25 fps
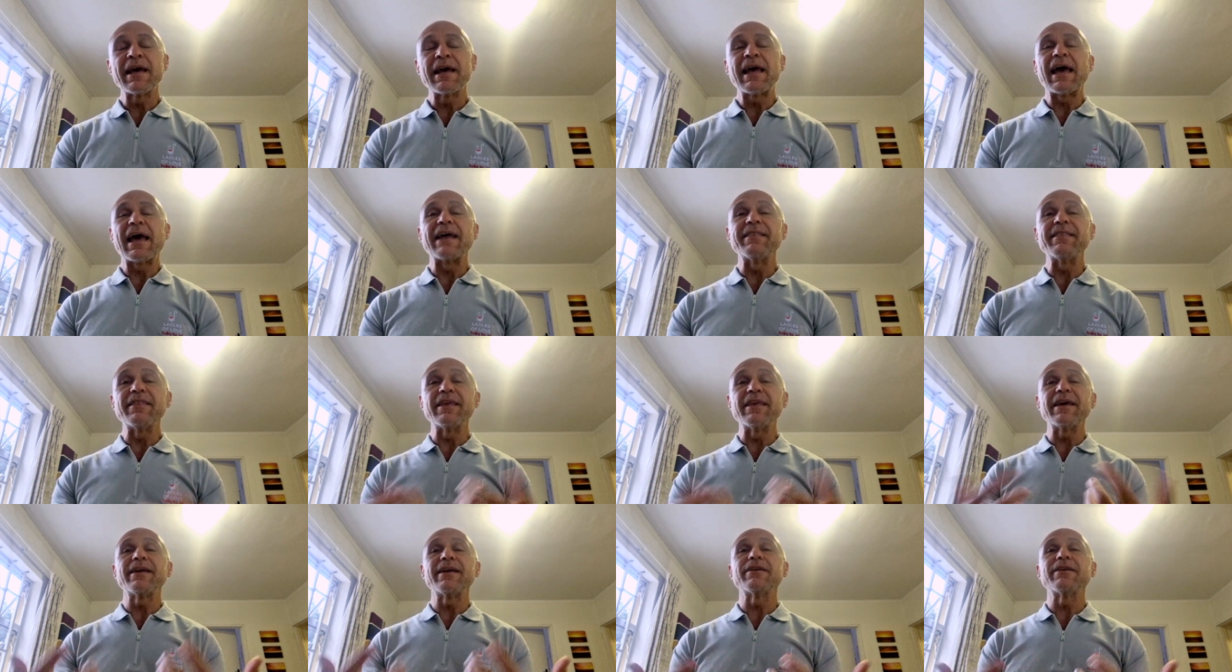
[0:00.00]
And
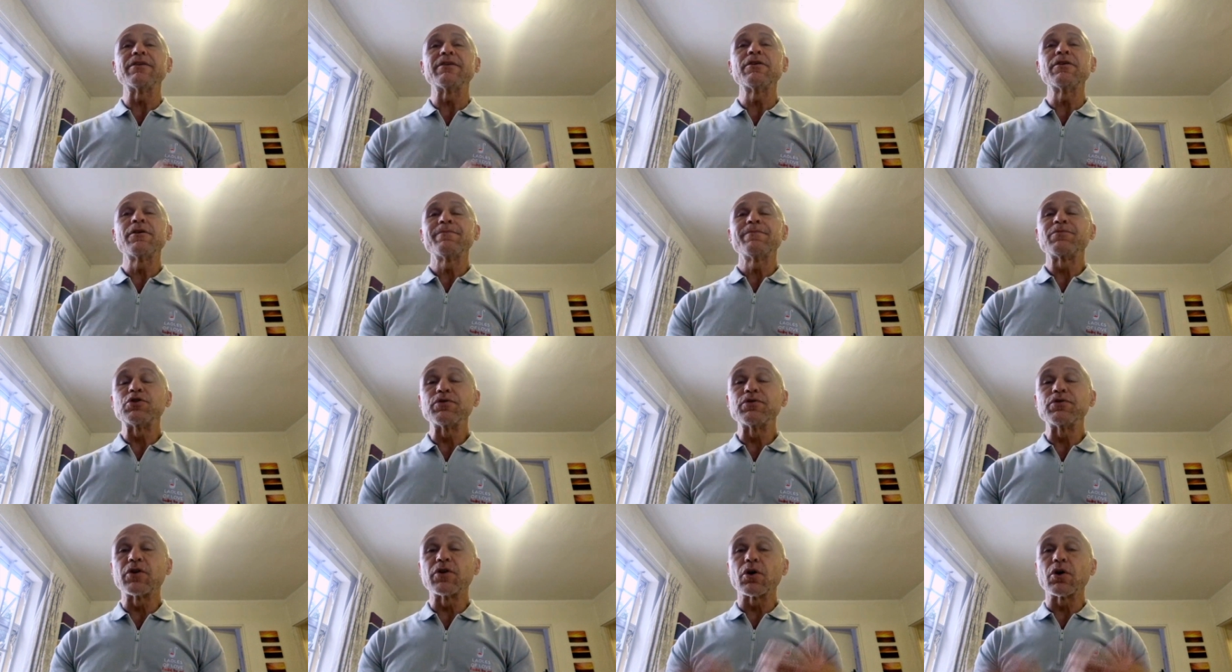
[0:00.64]
then
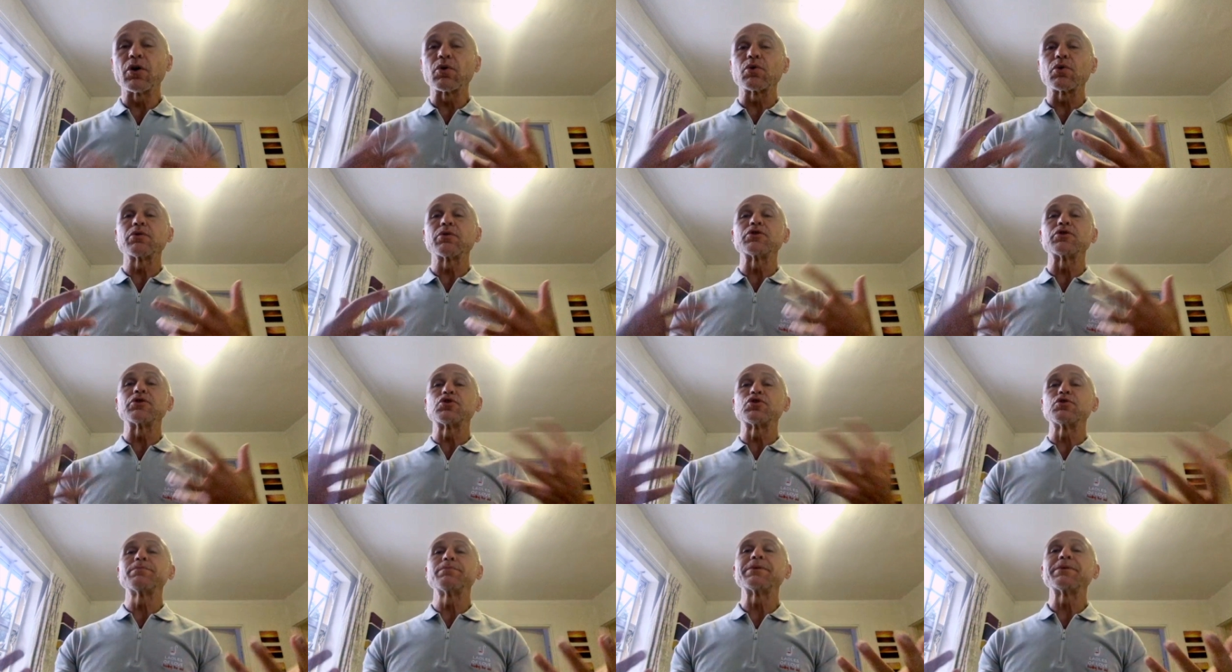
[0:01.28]
you've got all the
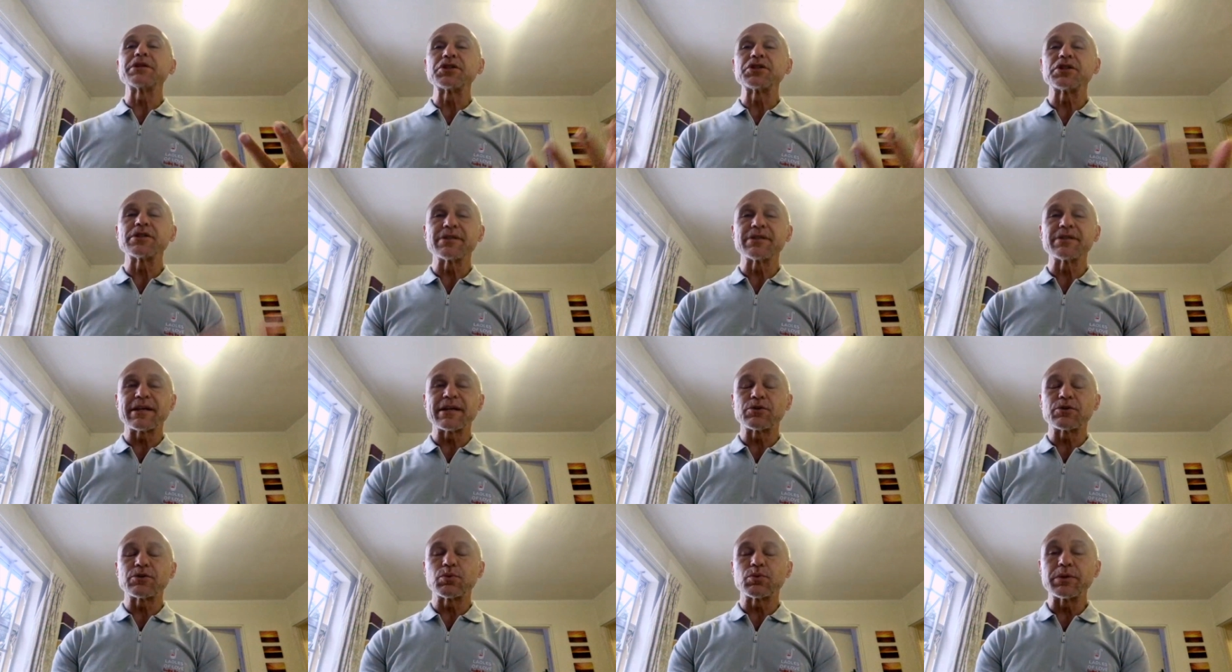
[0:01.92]
soup kitchens
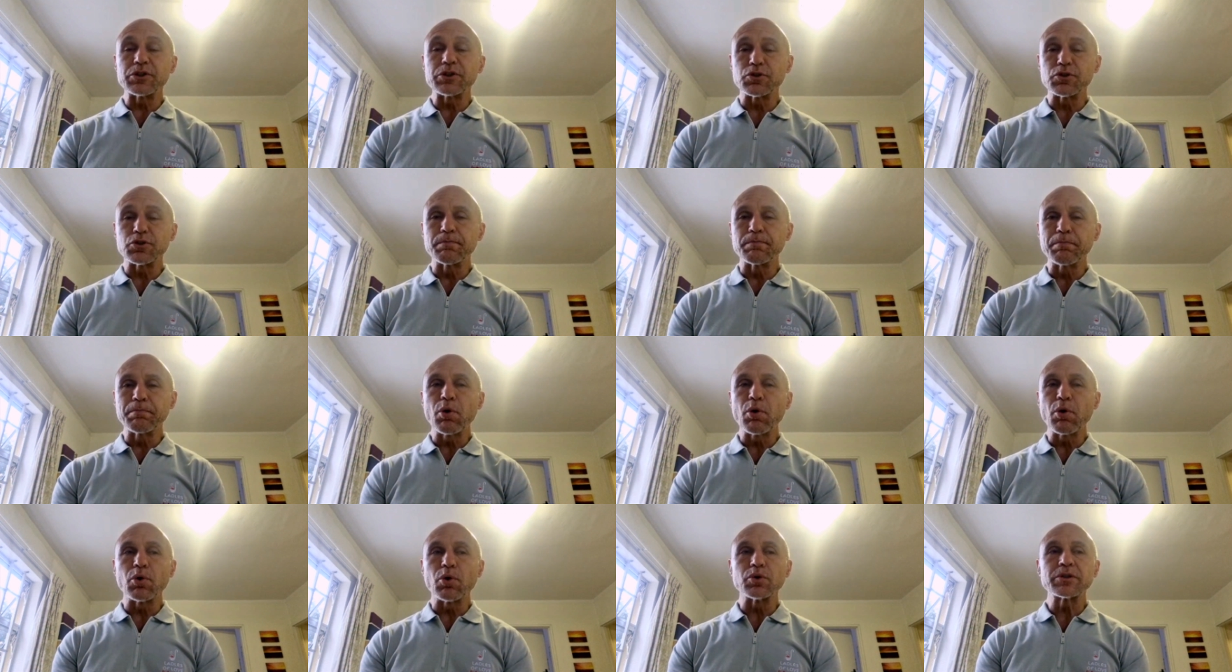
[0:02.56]
that we
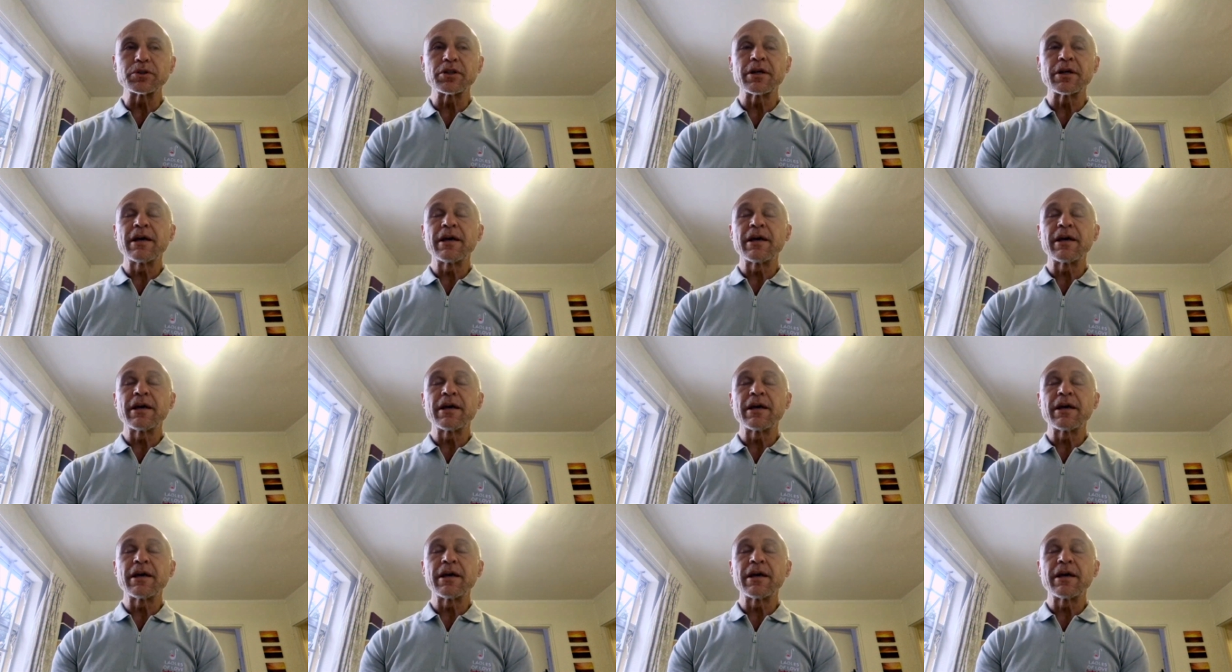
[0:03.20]
support